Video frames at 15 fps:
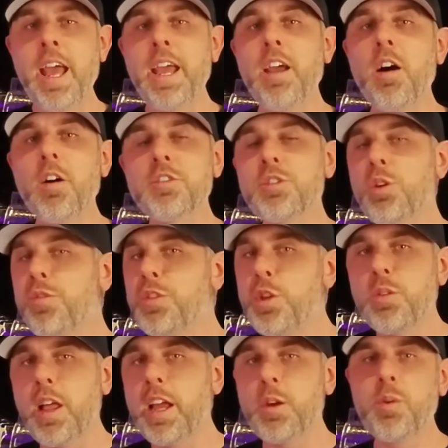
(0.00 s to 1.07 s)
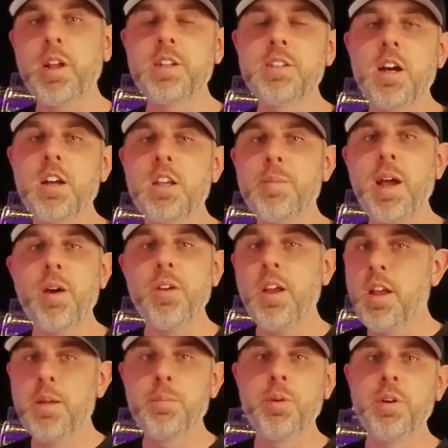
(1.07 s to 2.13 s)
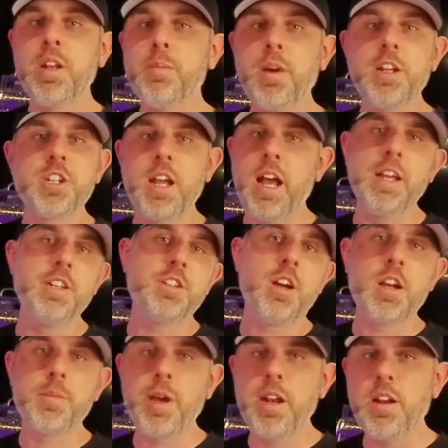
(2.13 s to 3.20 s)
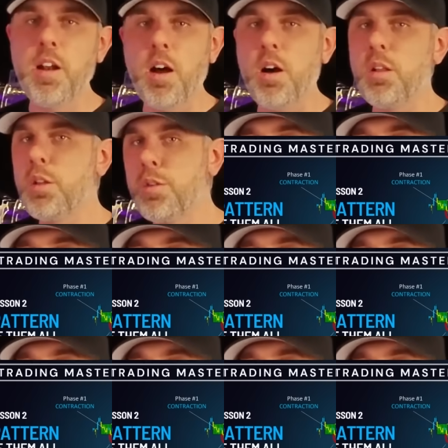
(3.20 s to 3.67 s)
also, if you like what I talk about, pretty much I talk about it all over